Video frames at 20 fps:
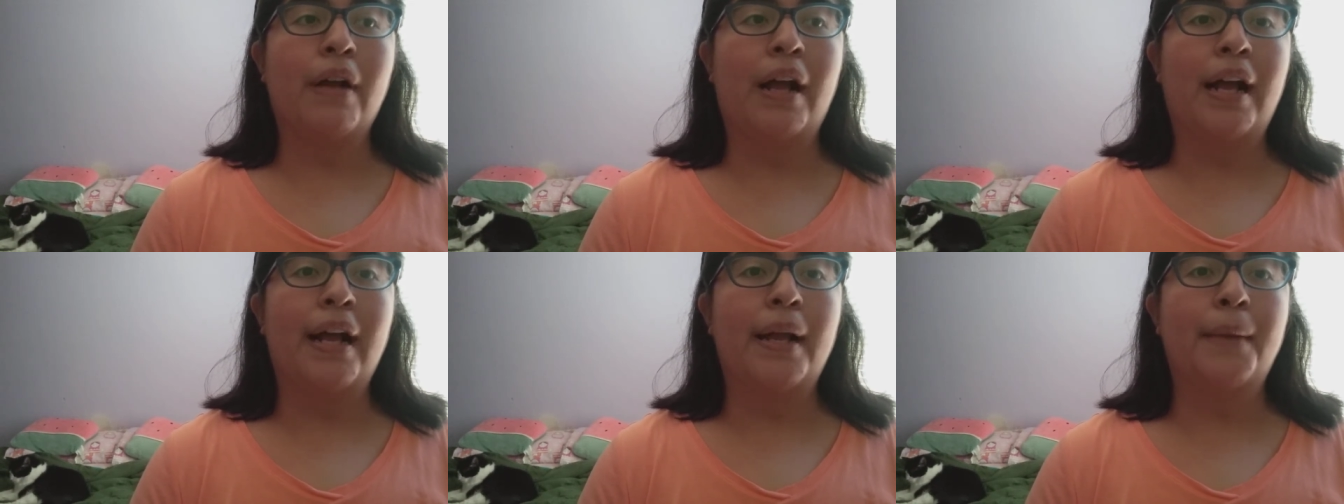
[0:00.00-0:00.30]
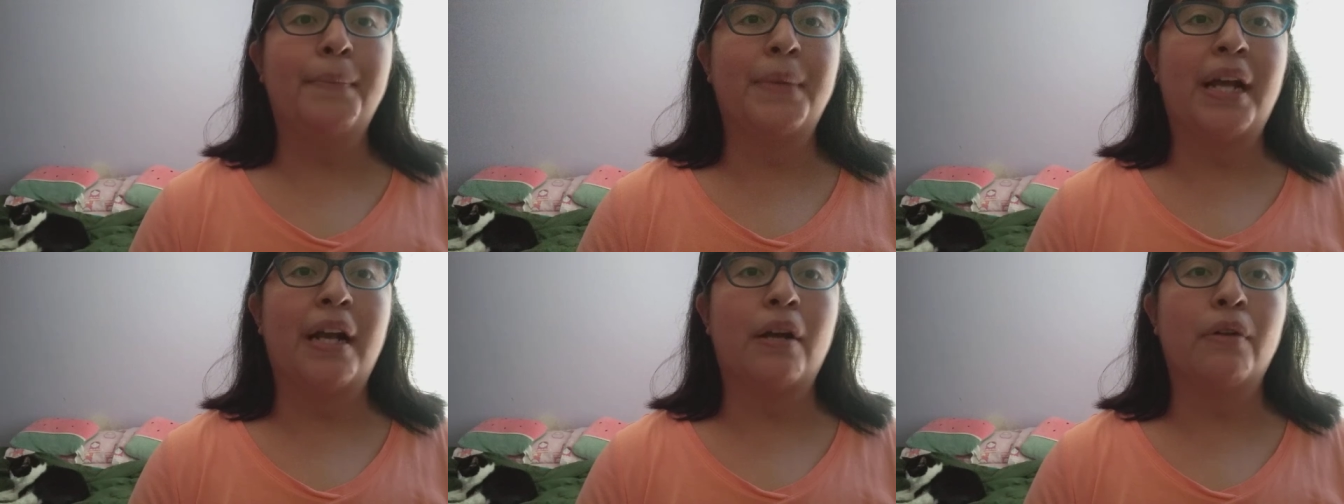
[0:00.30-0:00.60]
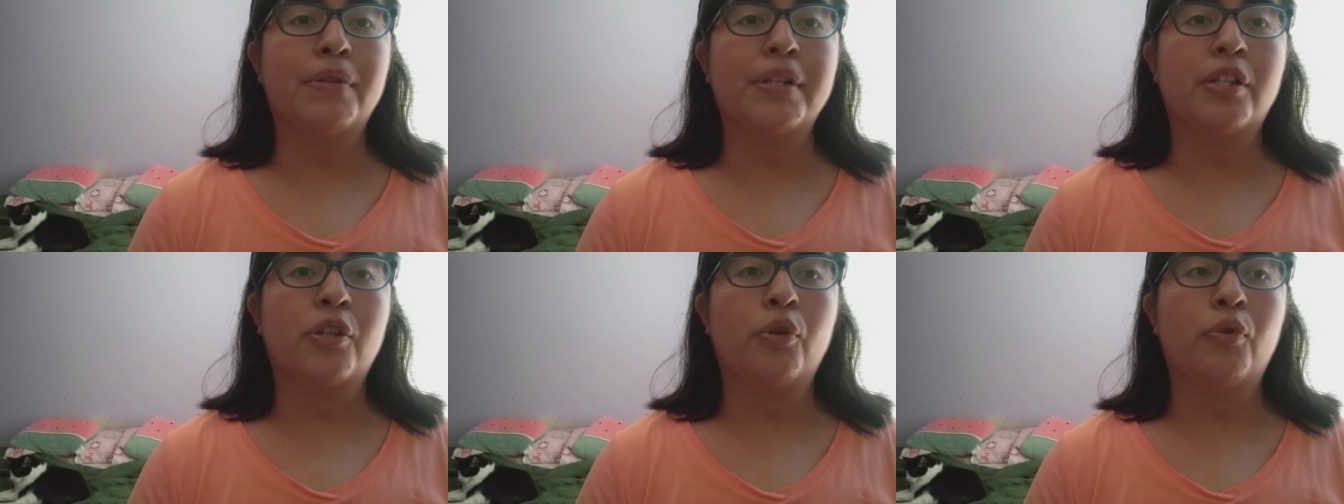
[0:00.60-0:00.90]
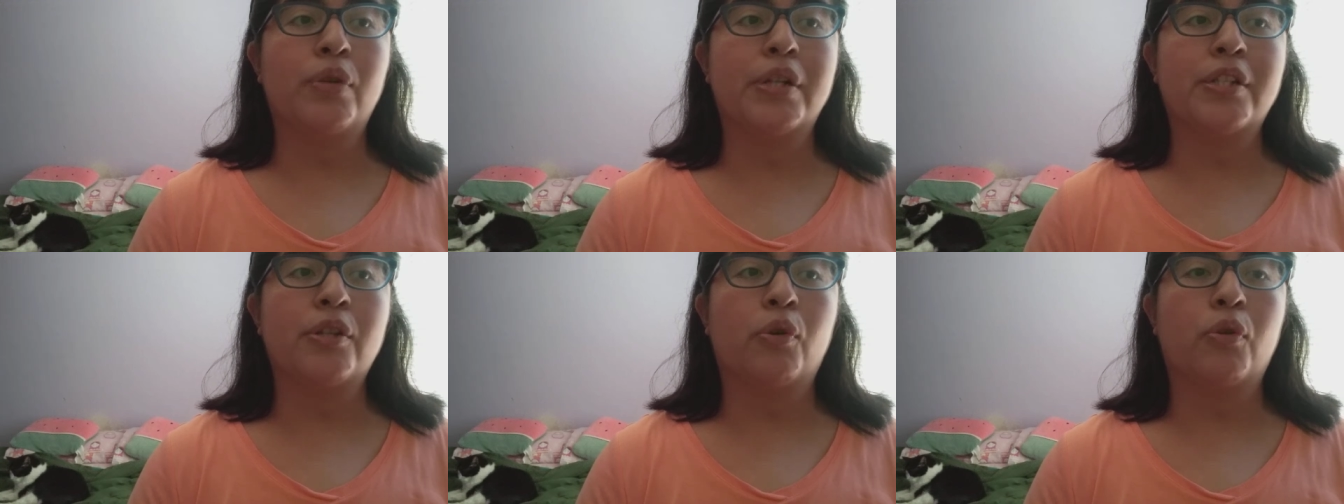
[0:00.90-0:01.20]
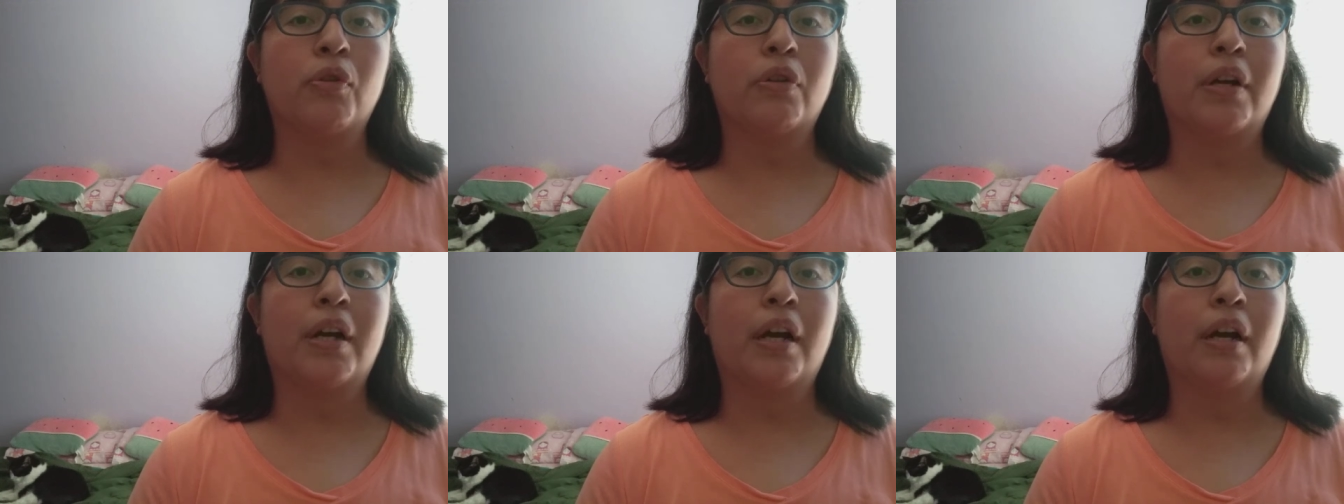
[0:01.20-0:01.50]
I'm now into
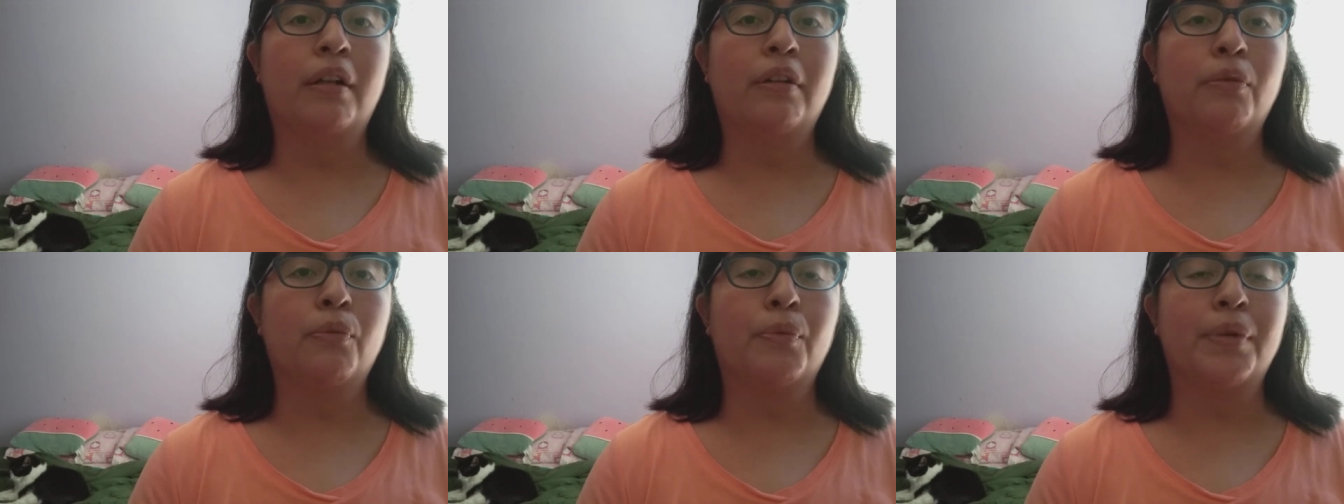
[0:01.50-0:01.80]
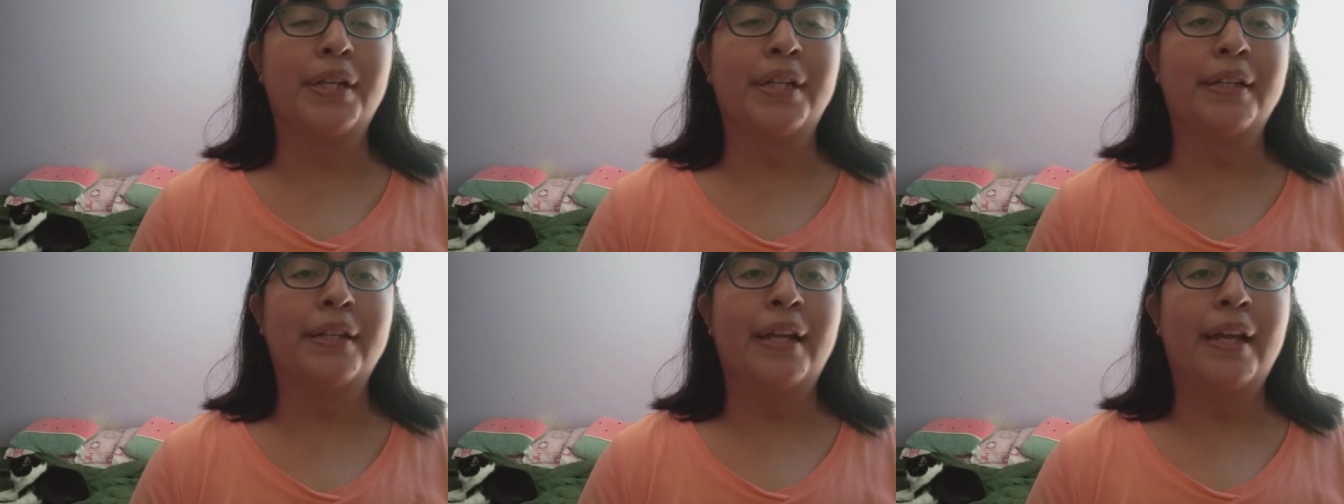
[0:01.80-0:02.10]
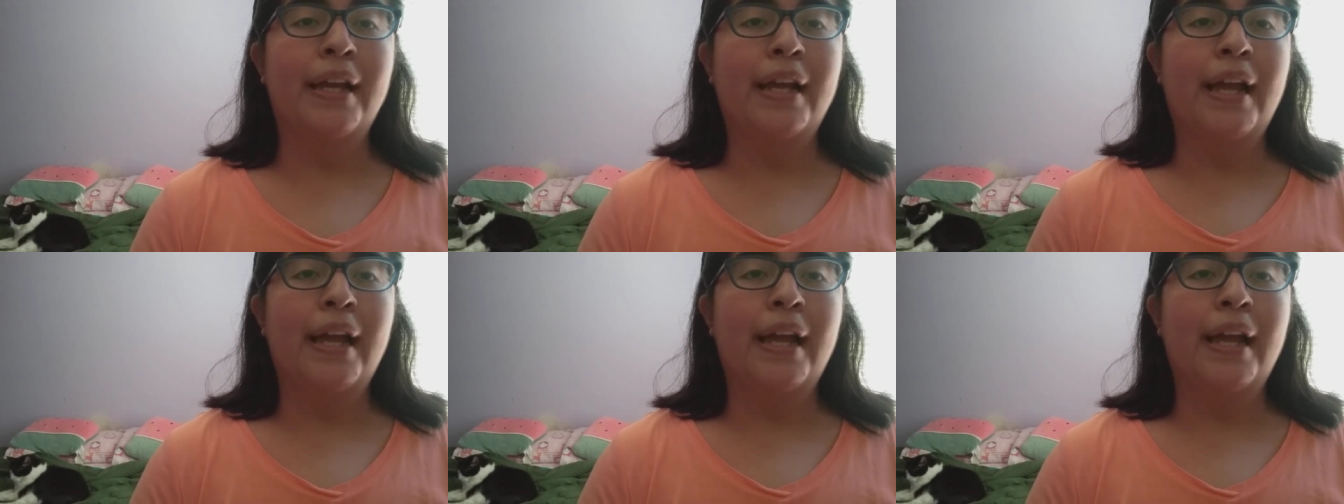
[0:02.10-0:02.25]
adult coloring